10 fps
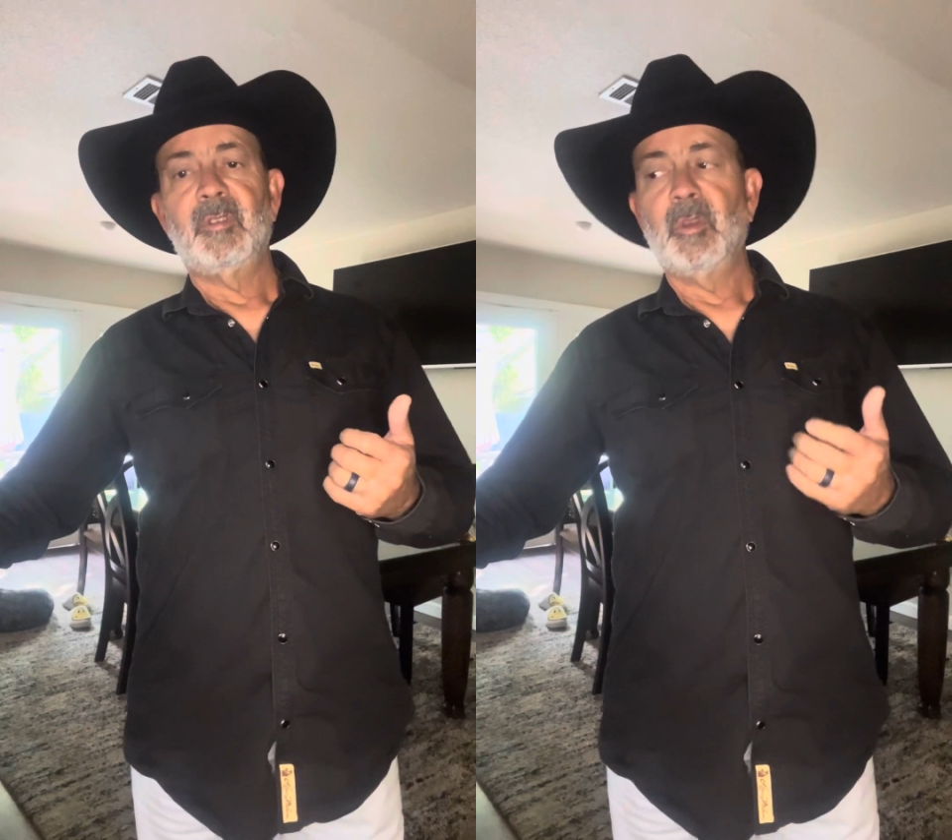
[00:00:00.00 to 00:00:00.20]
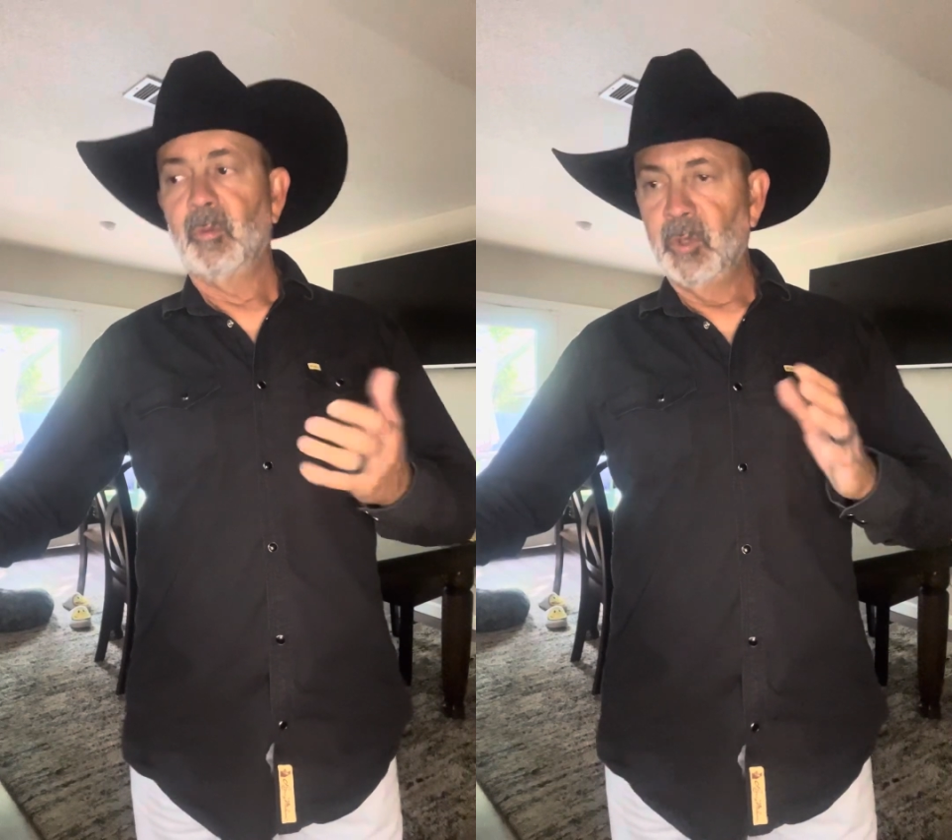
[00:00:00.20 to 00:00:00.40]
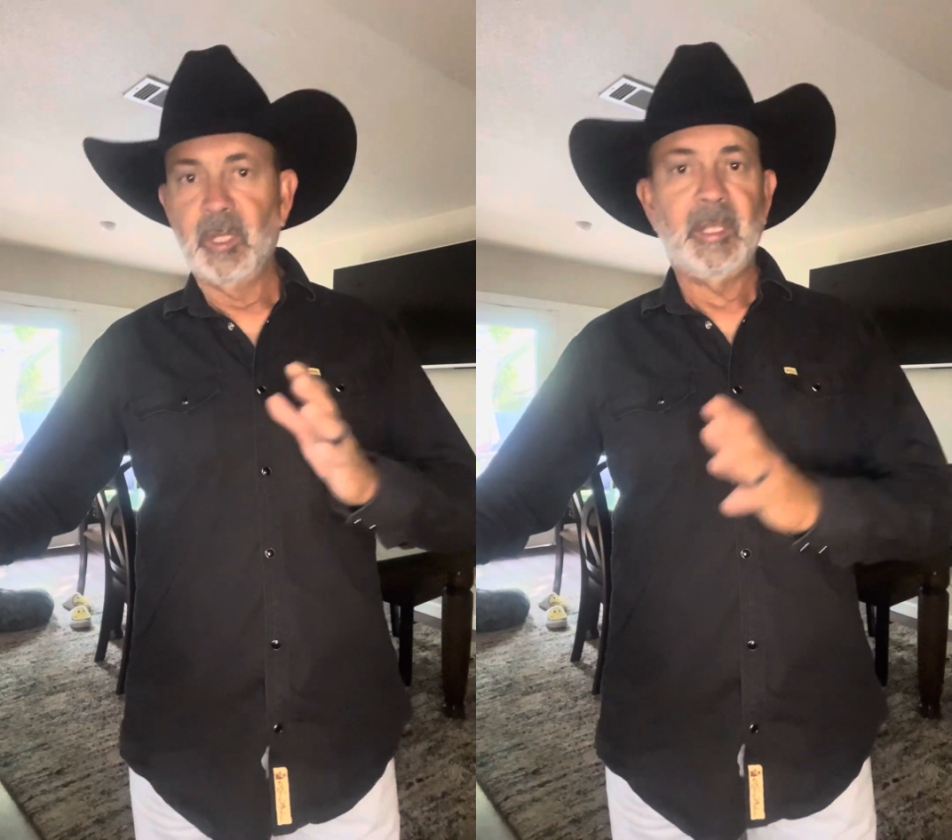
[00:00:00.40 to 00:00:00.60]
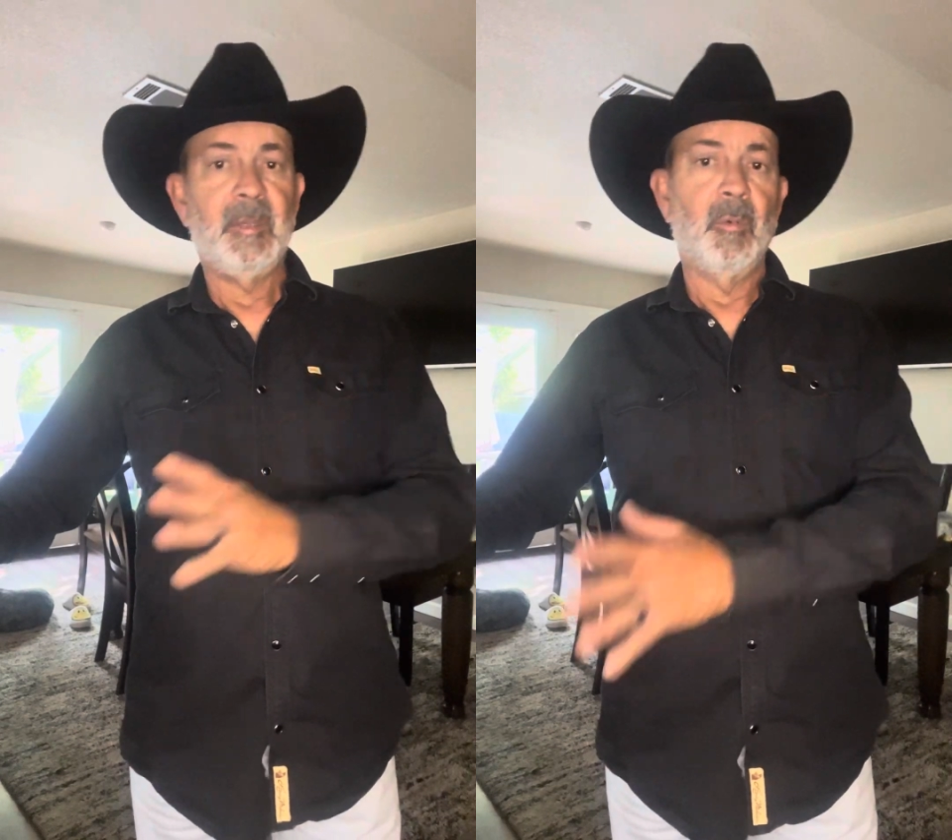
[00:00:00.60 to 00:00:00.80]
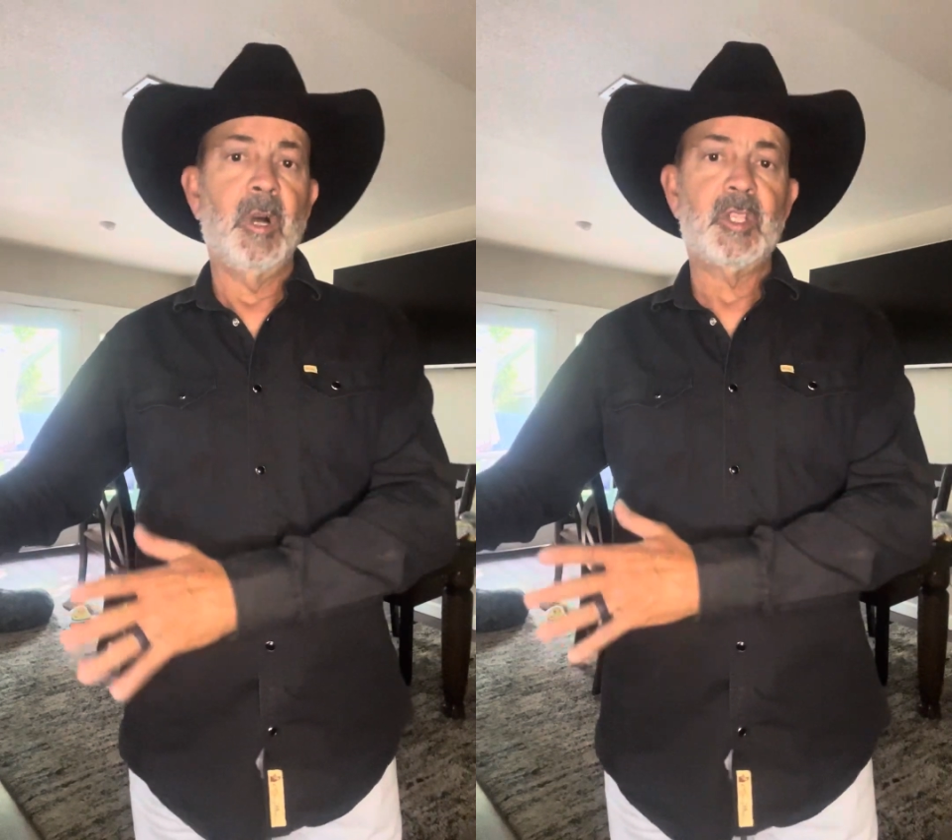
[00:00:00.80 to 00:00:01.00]
really
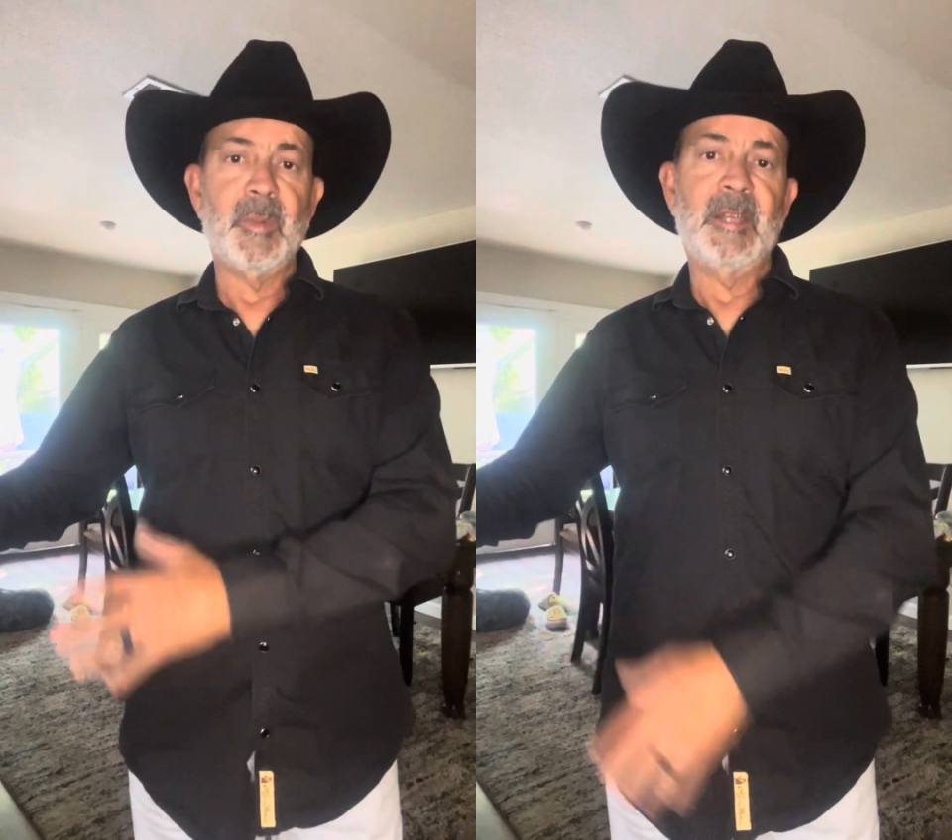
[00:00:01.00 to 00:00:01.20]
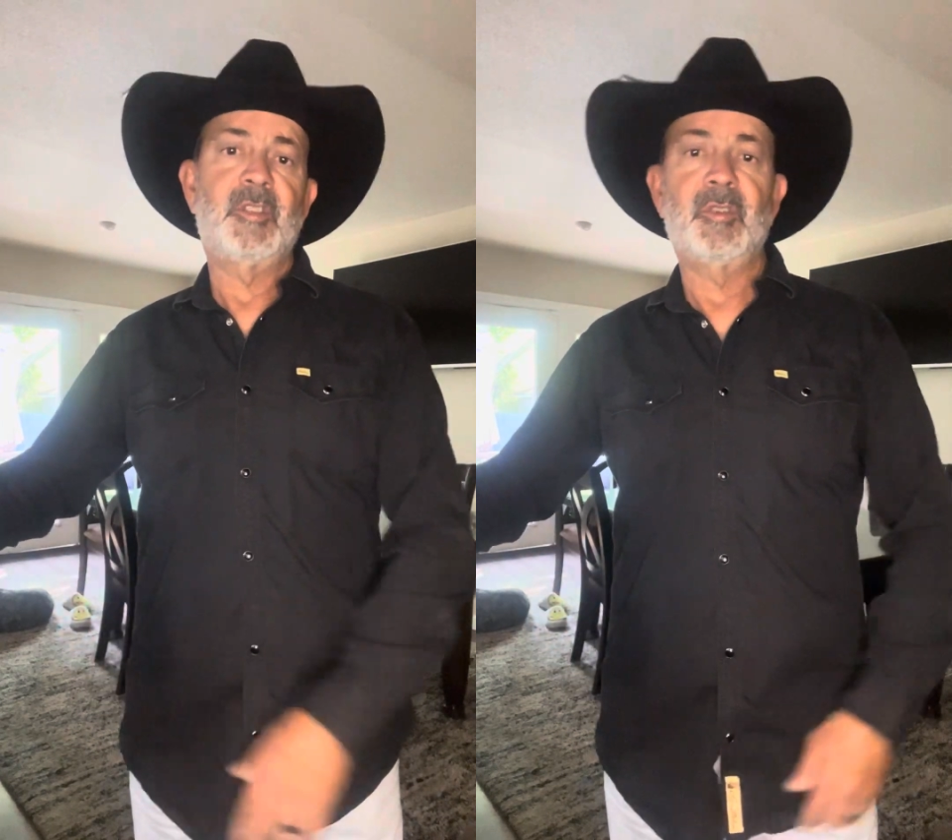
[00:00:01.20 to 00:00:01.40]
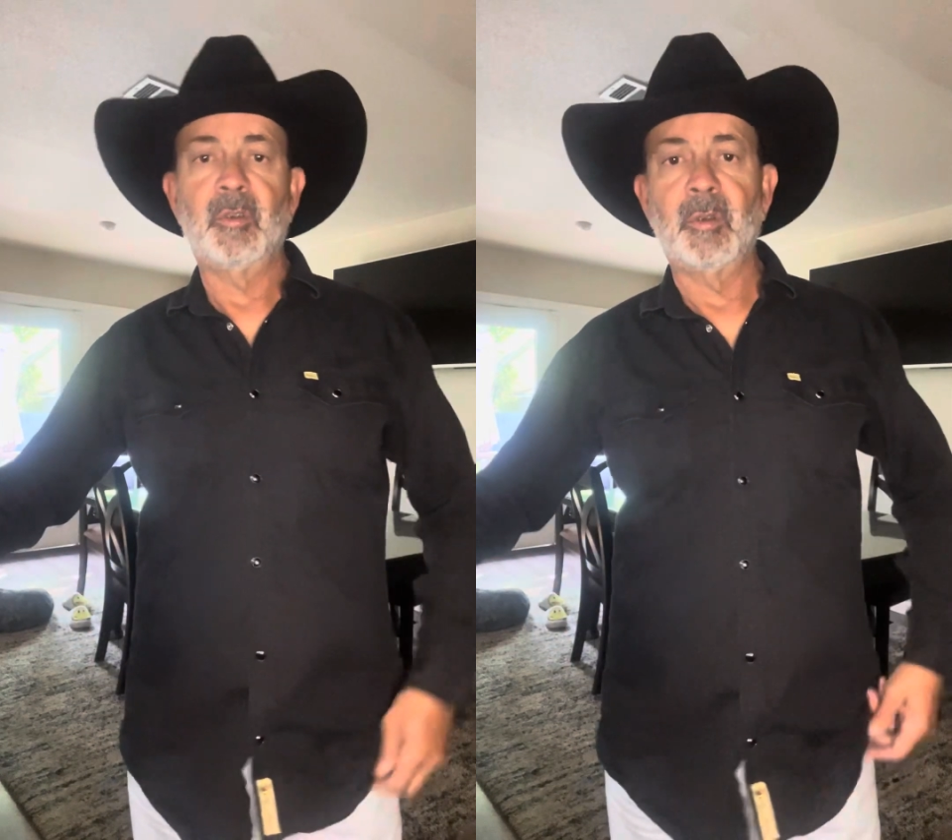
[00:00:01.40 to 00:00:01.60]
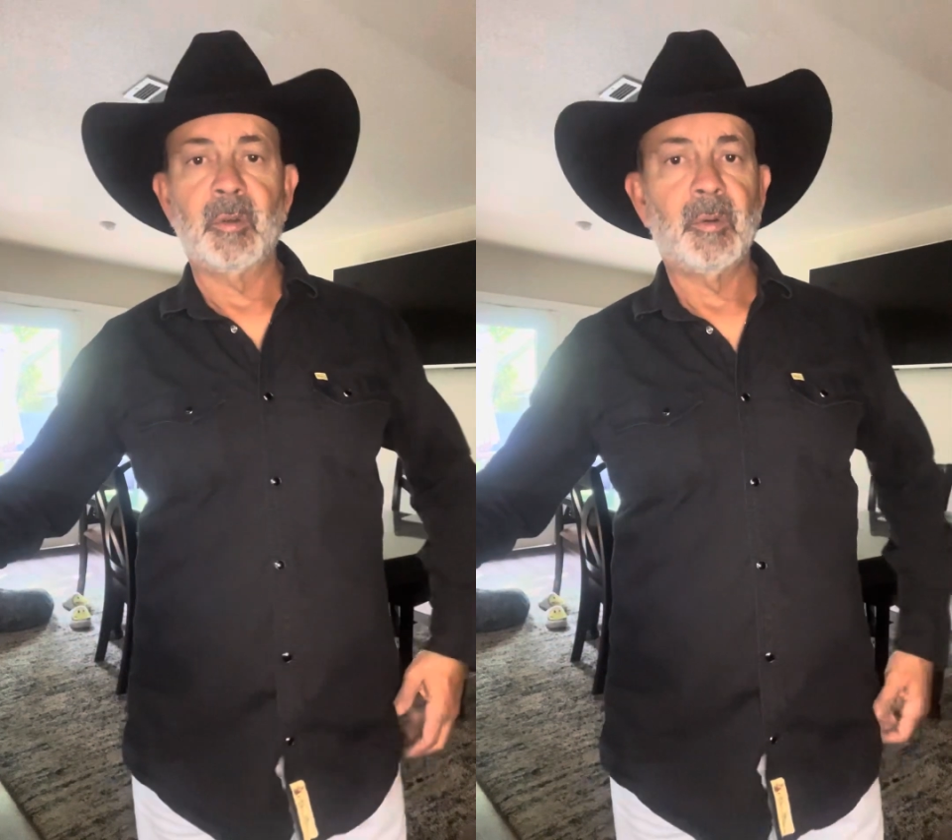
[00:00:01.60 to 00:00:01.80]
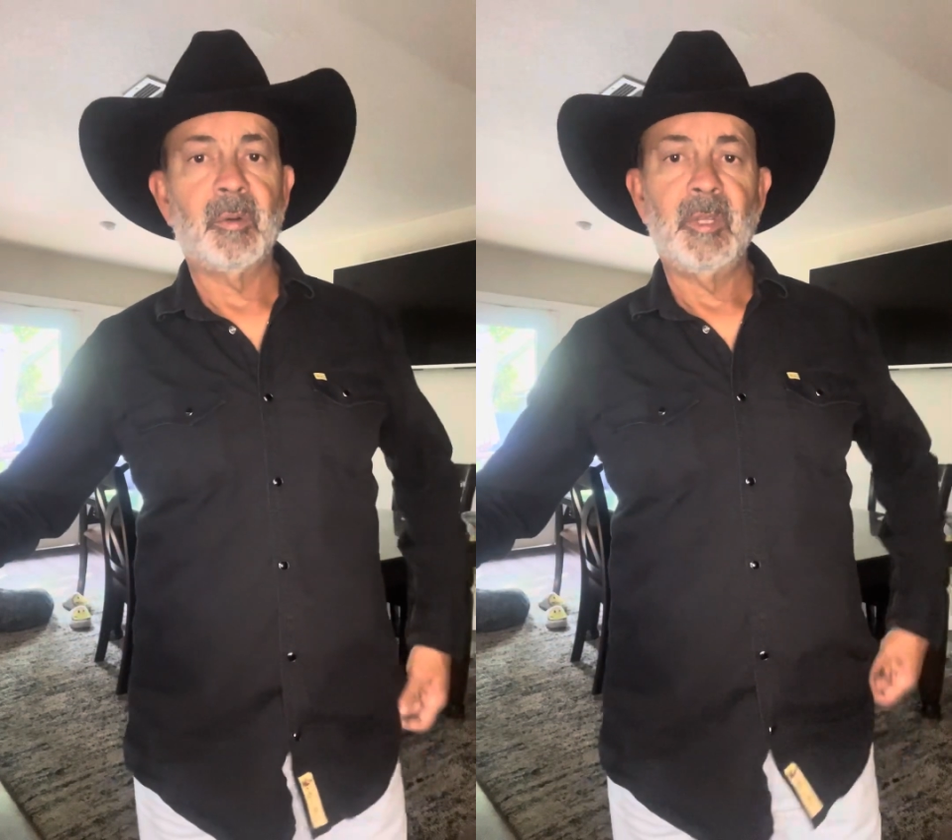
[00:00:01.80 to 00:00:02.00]
watch my
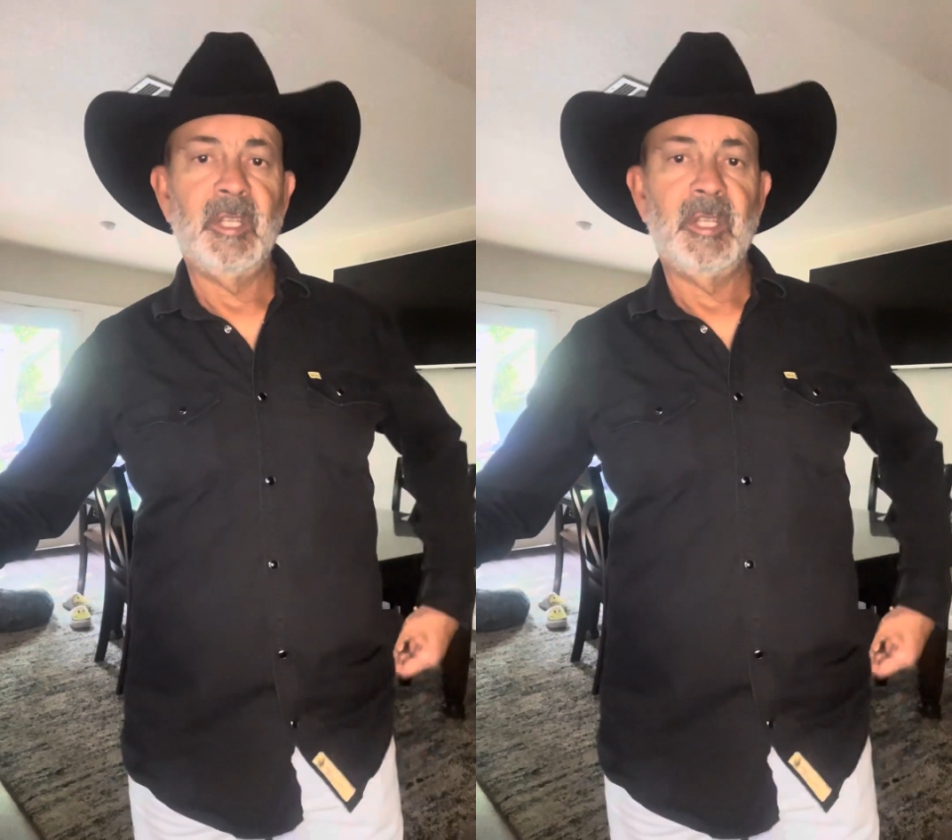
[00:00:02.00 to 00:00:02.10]
sugar